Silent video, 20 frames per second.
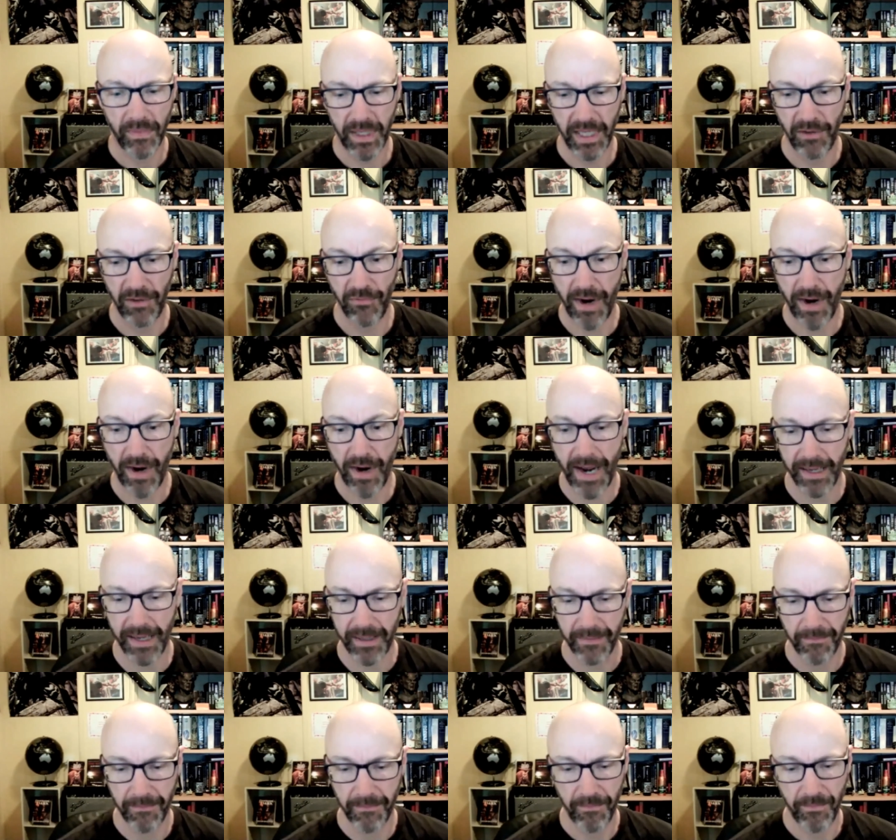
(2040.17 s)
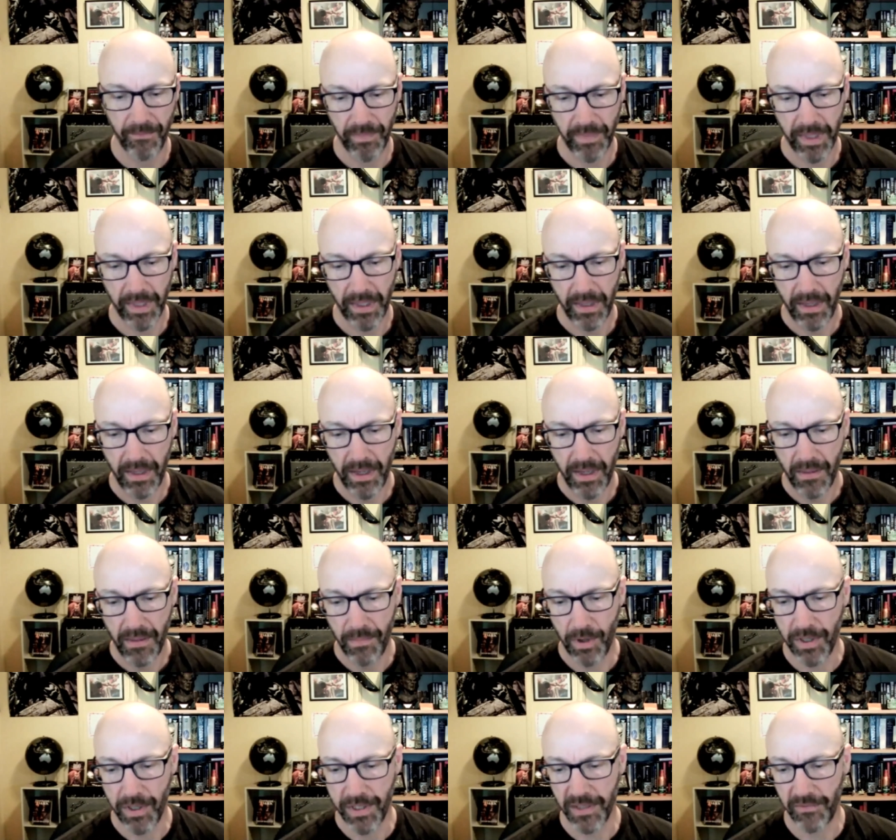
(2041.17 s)
He ran.
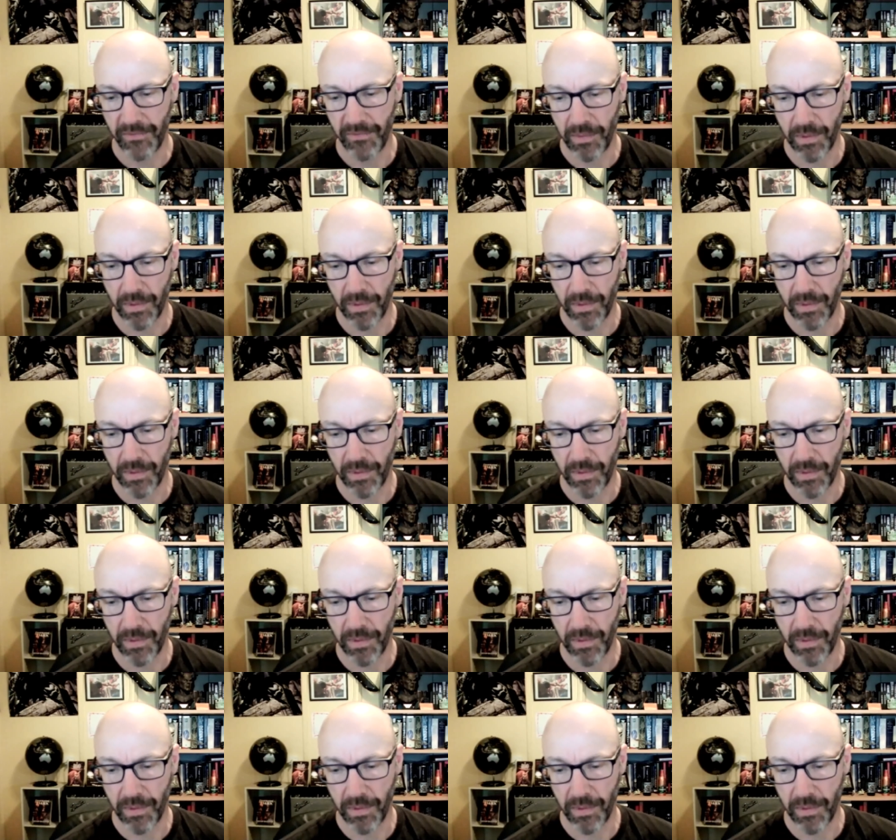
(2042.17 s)
Bursting from the